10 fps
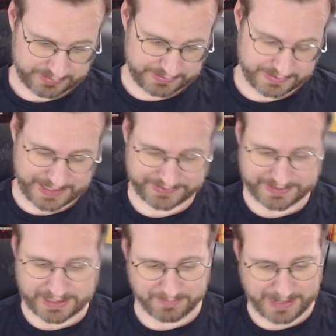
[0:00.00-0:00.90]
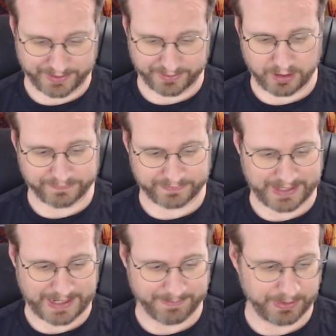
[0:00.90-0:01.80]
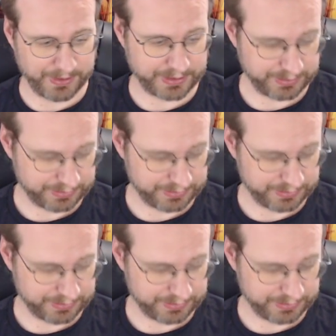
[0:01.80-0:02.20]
That's not bad at all for that book.